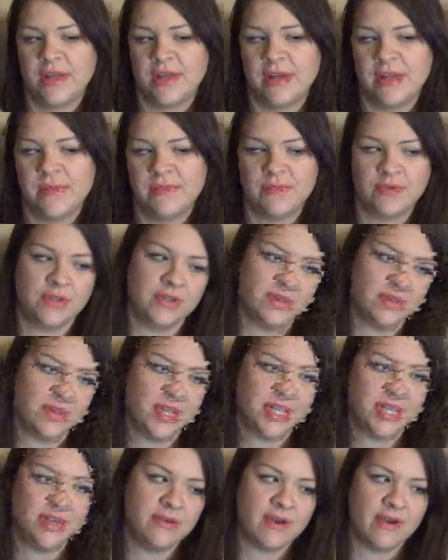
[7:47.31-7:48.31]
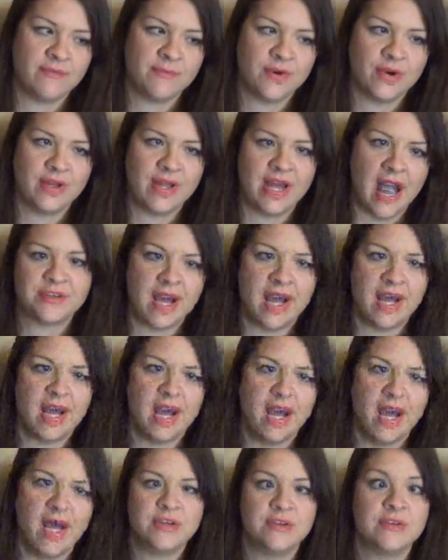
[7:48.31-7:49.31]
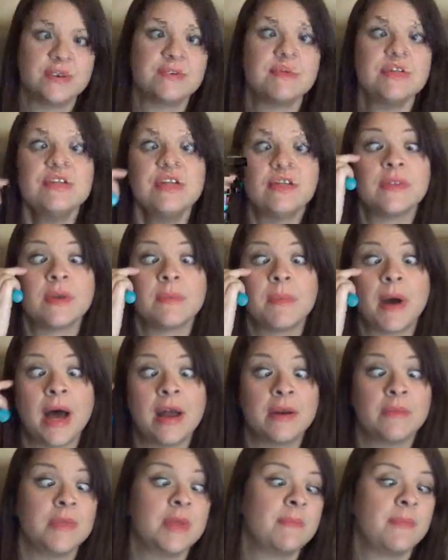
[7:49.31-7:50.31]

and it will look like you have more lashes than you do, especially on the bottom.